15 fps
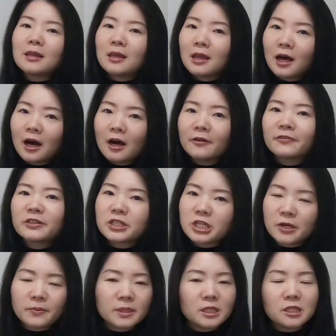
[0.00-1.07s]
love
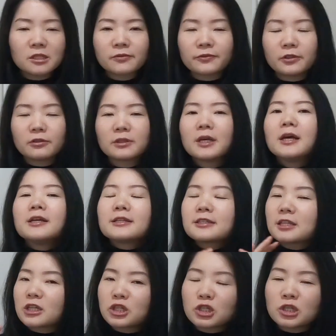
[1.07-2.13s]
Japanese food.
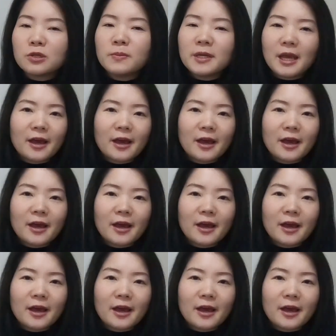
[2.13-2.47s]
Sashimi.